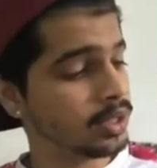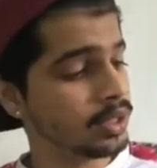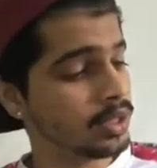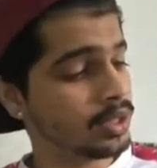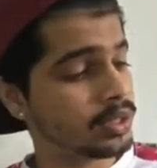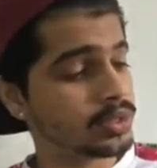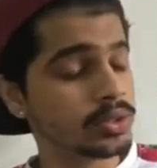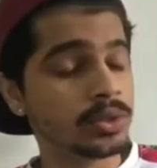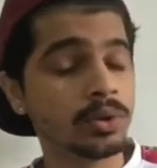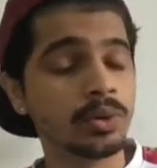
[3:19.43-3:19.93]

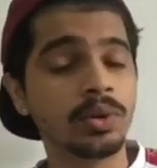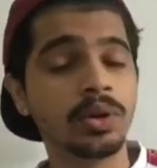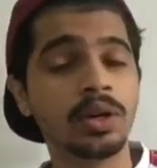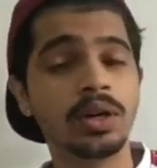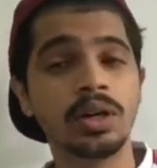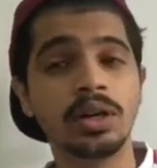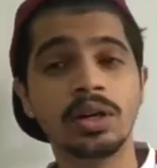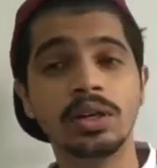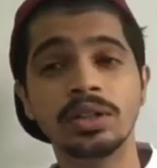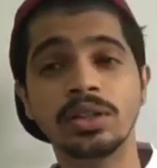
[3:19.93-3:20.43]
So
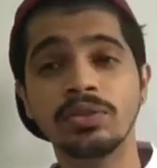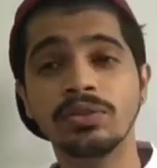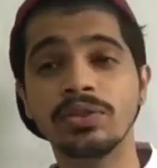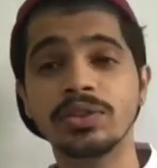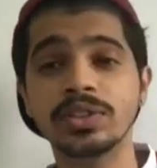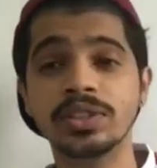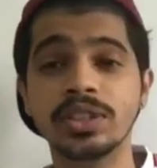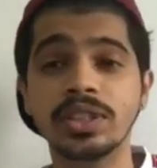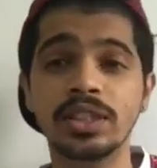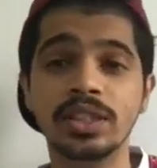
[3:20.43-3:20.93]
the
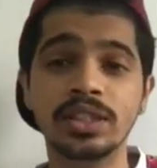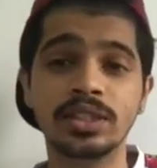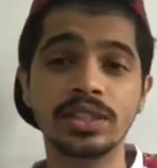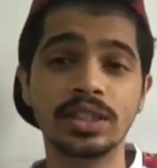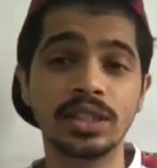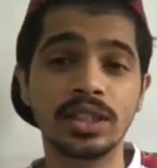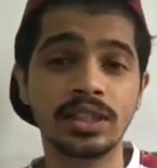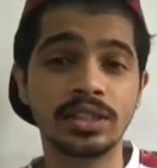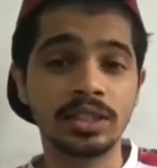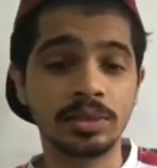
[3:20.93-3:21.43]
first thing is,
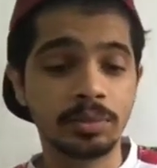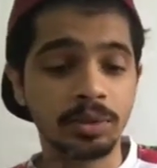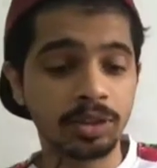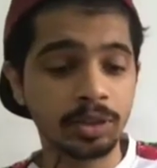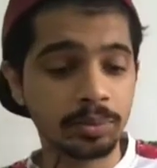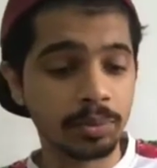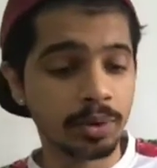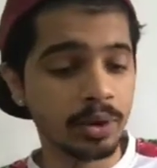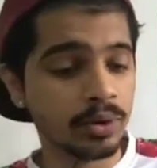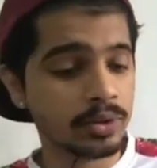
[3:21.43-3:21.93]
it's about the
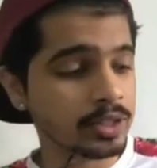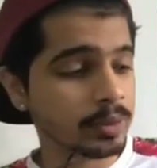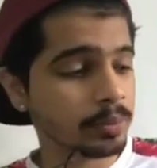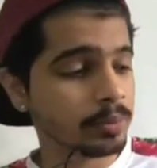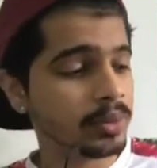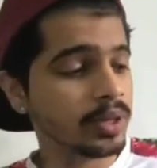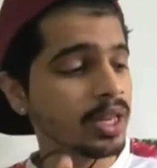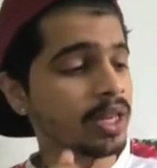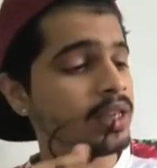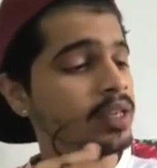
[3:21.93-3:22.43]
power
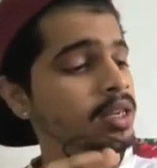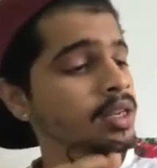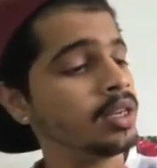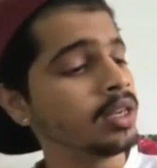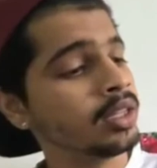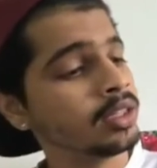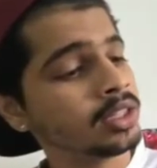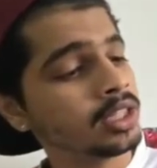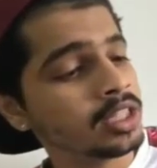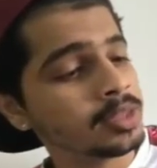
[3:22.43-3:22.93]
supply.
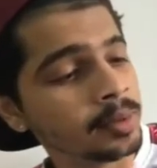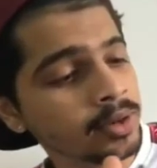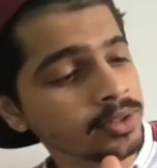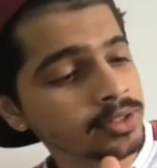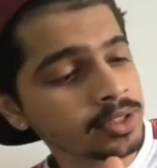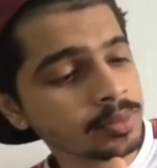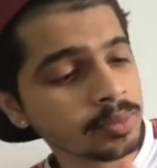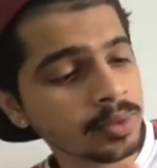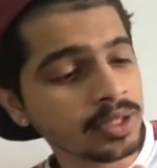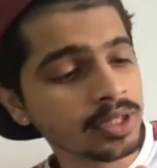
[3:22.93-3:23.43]
The power
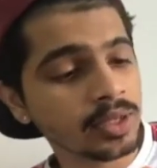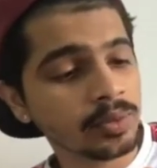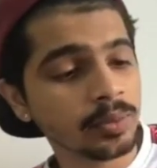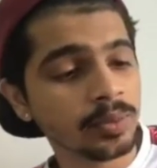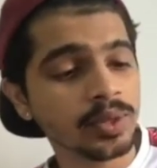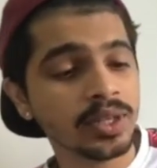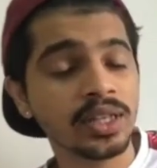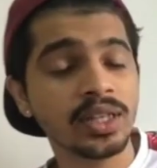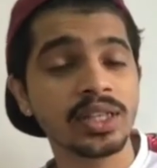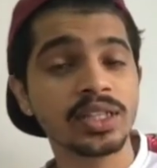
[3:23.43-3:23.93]
supply that we
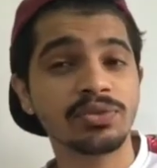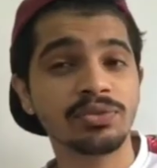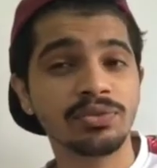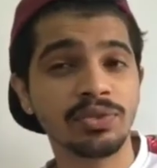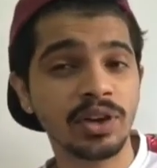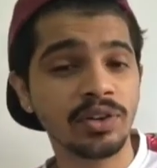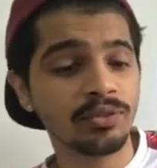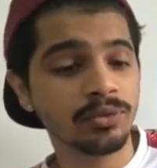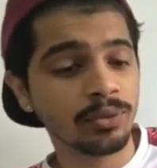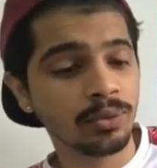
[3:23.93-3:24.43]
need is
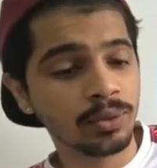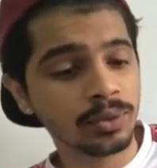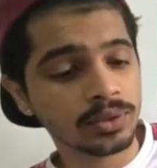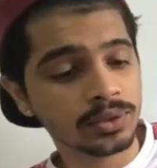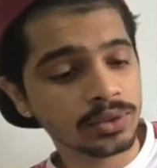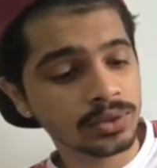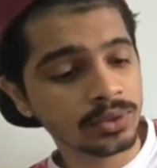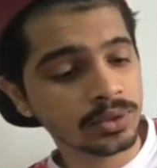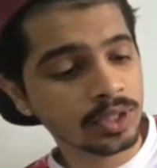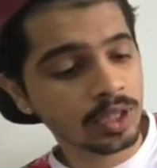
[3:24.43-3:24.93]
5 volts,
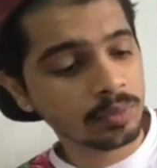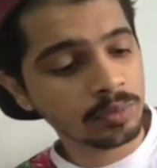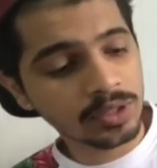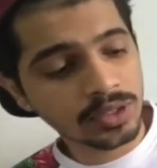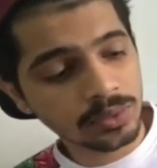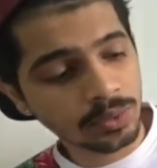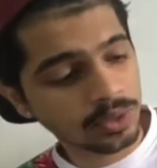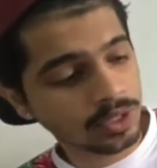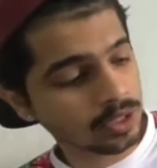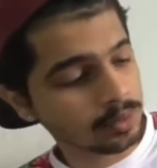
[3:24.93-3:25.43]
so that means we
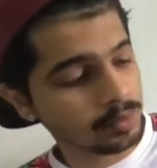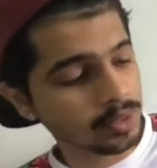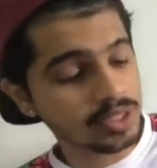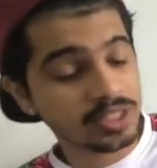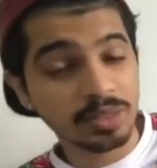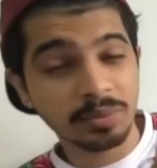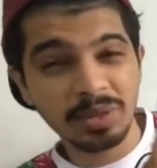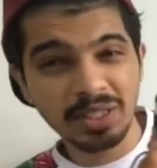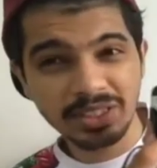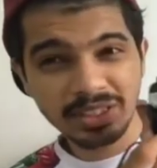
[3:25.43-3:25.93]
can make some
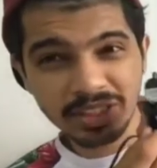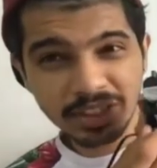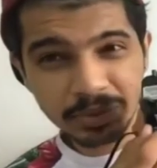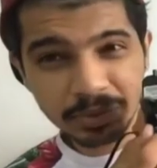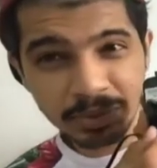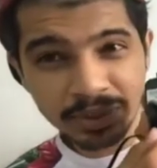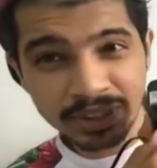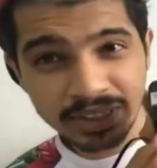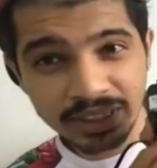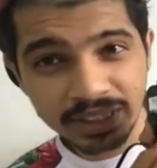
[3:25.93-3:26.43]

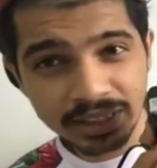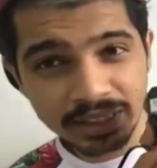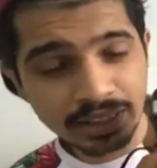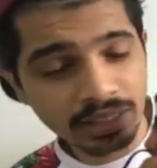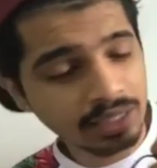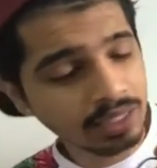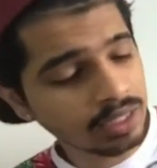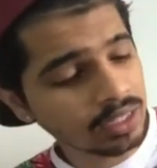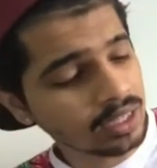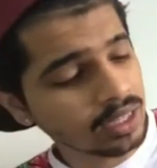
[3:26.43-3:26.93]
adjustments here,
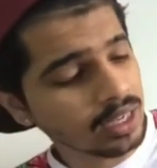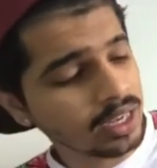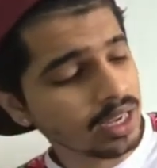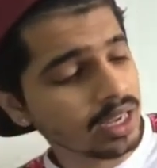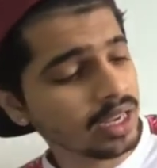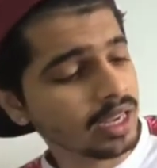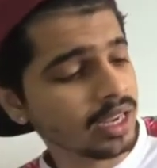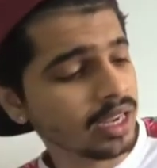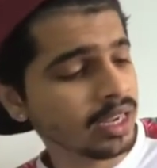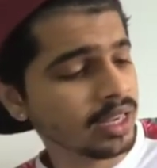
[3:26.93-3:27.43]

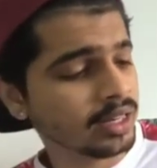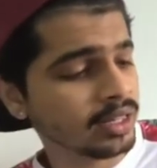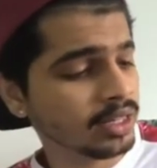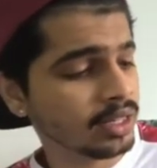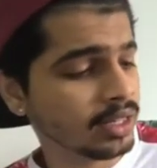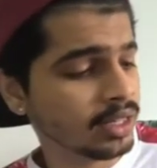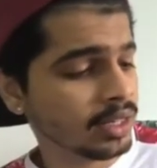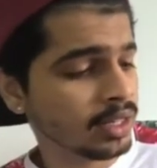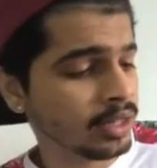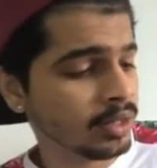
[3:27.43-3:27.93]
and
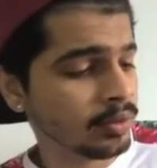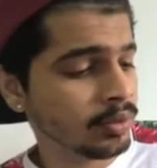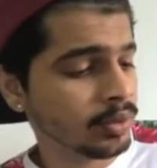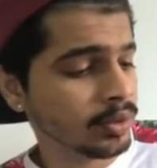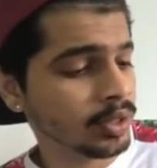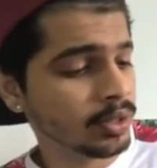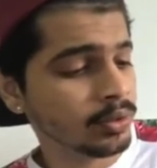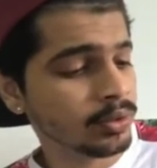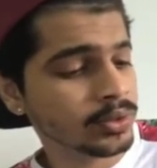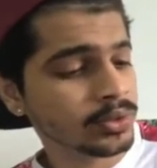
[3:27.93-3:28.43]
we can
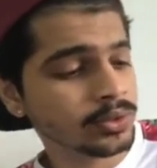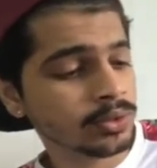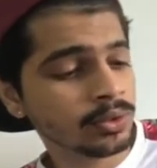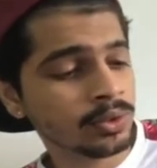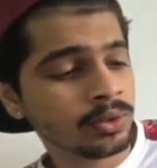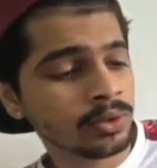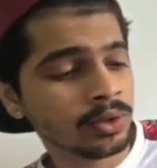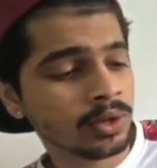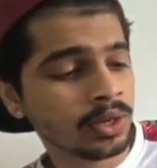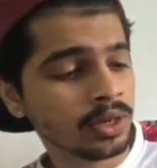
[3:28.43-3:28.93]

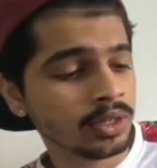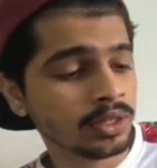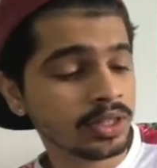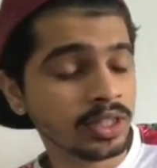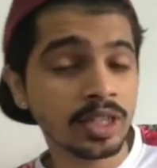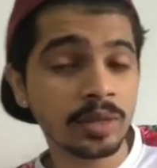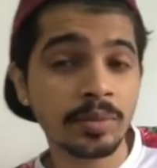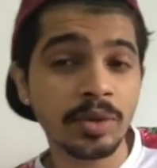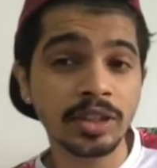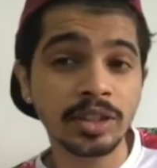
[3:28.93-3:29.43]
also
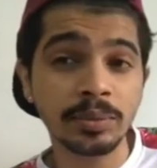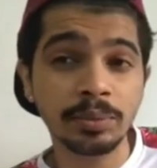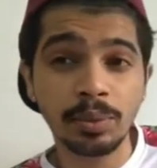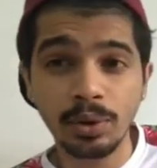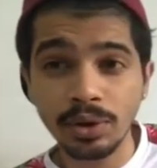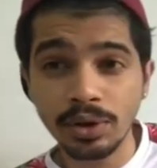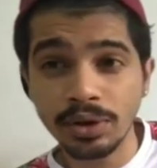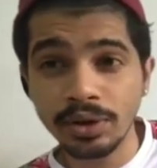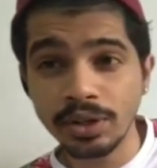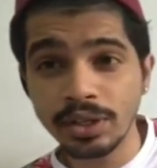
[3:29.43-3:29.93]
determine the
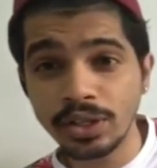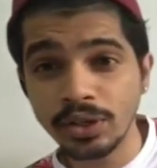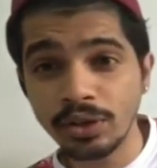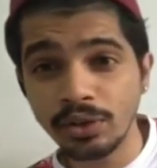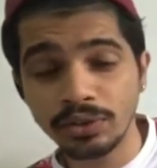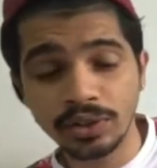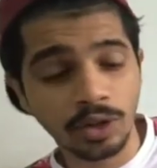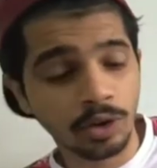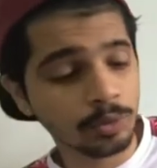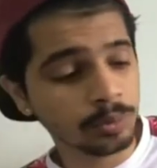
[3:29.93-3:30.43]
polarity of
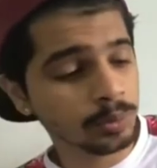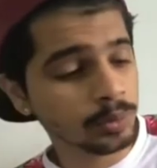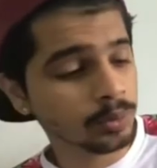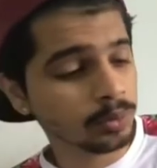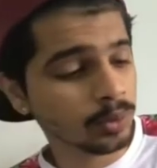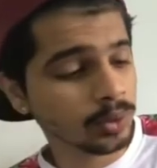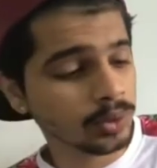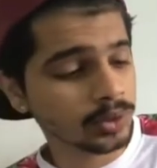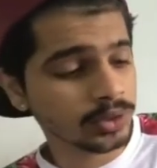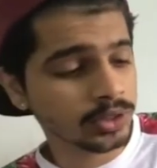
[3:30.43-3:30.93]
the output
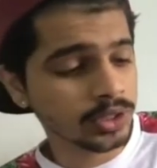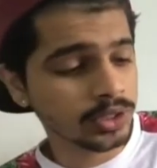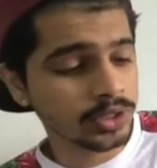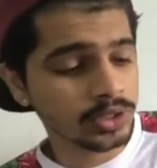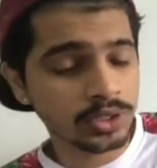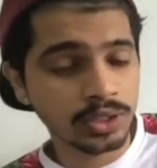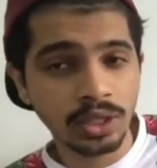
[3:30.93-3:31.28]
voltage.